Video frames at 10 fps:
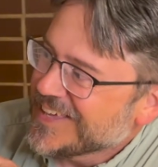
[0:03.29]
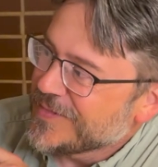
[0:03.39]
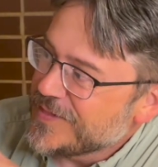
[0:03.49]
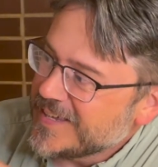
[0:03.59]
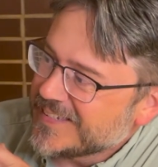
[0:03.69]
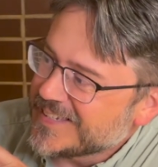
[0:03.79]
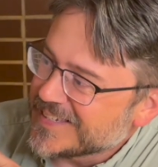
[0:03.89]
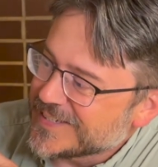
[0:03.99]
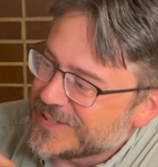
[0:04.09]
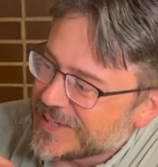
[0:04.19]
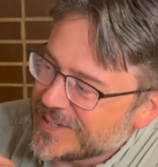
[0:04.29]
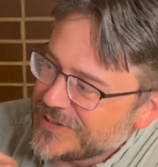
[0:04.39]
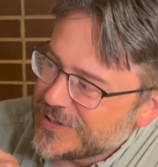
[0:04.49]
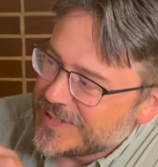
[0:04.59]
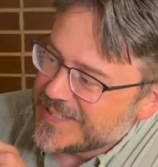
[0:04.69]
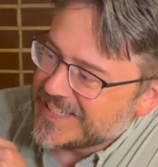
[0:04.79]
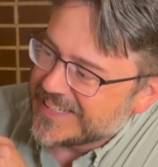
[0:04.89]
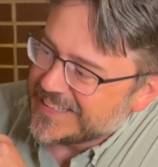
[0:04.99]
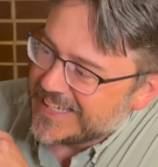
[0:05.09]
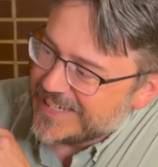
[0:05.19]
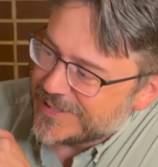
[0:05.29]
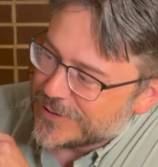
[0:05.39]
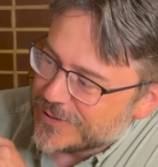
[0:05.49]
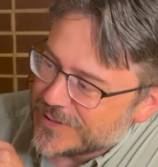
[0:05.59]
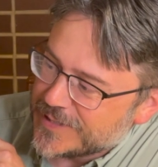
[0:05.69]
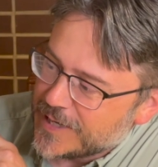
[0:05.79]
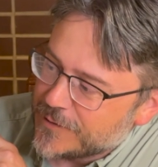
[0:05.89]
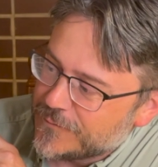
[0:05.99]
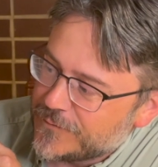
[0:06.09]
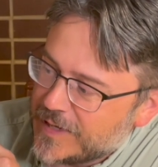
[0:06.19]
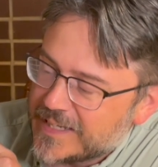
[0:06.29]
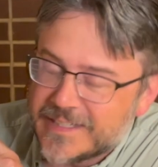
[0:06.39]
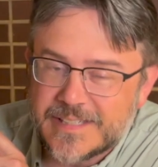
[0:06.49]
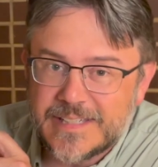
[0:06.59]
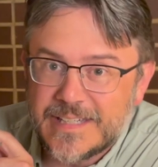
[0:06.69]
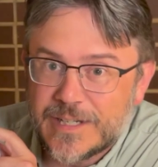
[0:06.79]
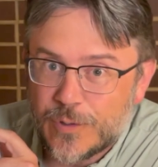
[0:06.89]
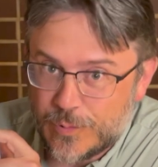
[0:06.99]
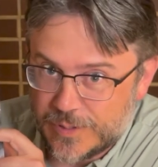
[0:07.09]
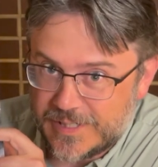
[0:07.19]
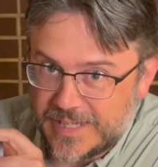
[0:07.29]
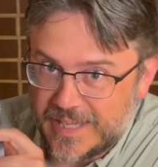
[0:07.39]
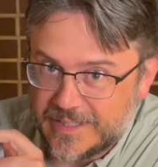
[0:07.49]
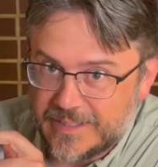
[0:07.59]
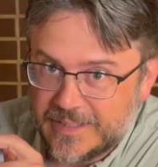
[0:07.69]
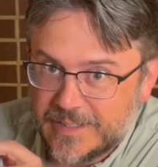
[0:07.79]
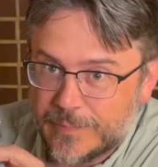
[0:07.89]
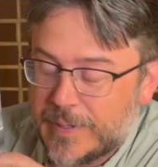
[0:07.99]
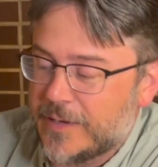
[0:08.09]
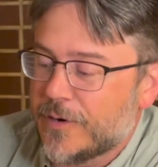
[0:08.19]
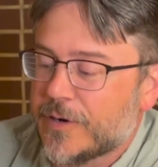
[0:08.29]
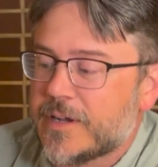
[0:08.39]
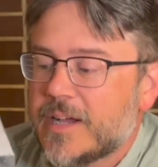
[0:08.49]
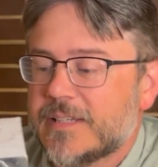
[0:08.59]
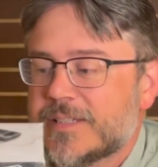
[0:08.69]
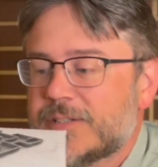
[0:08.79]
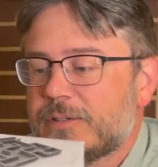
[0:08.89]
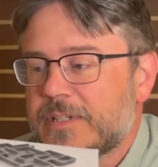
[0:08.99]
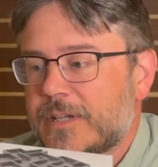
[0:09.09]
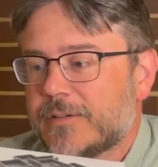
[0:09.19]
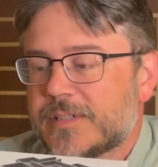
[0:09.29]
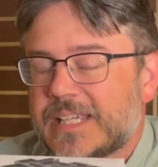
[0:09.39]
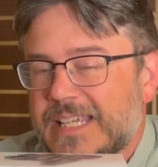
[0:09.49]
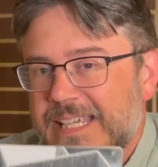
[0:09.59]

This is Dungeons & Lasers Fantasy Core Set by Archon Studios.